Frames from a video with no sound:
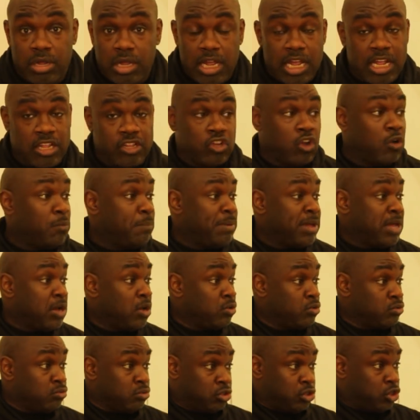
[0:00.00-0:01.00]
It's going to be
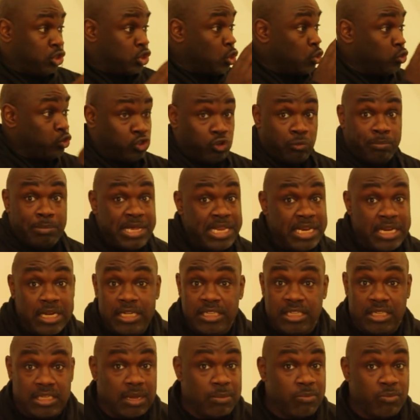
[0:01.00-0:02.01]
on social
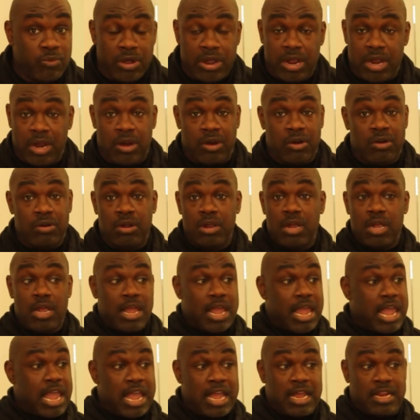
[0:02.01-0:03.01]
media somewhere,
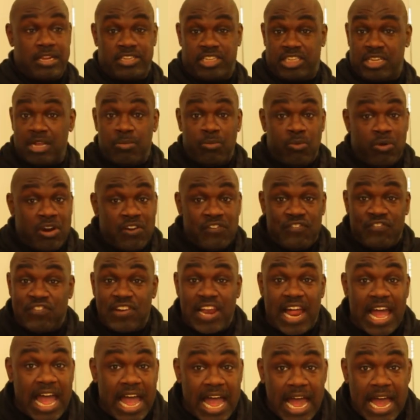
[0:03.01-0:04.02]
and somewhere
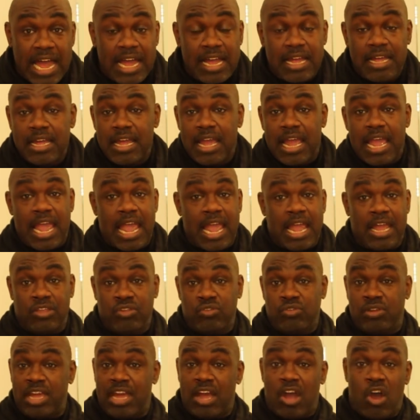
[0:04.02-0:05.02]
fly, and
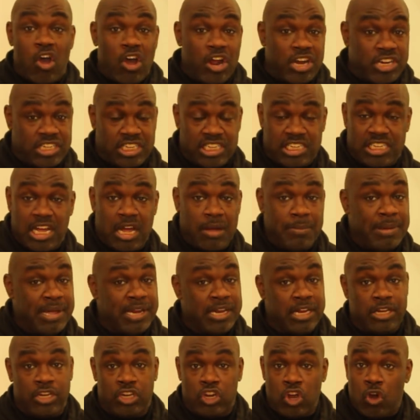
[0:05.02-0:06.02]
you get artists to come
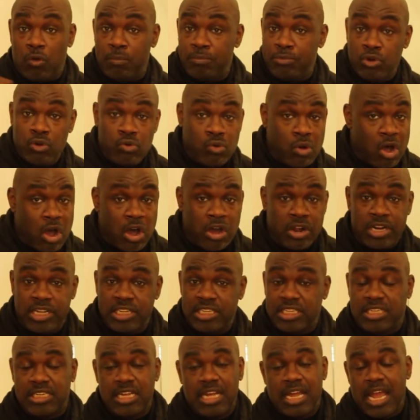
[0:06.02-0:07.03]
in, a dope new
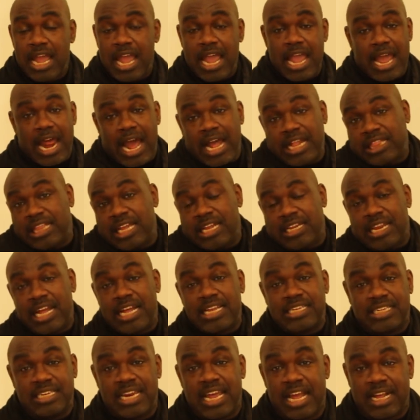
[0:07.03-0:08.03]
artist, and I think
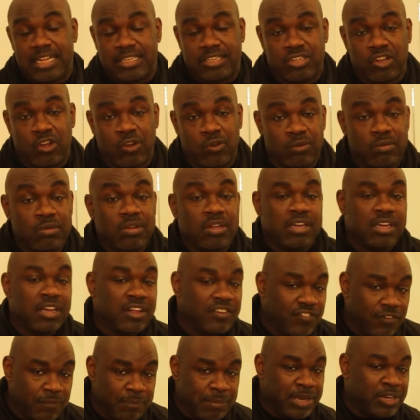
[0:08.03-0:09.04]
that's next. So
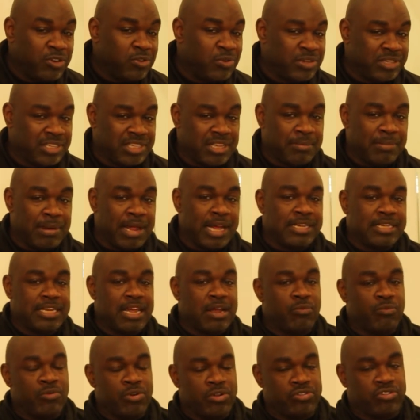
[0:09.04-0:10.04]
look for me doing something like
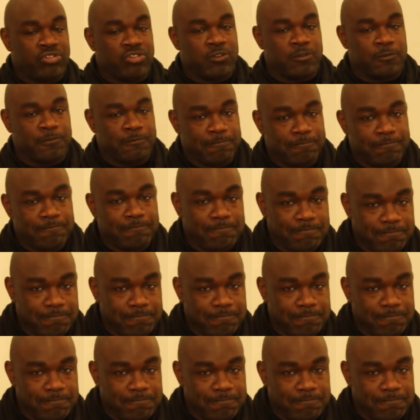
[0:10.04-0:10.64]
that real soon.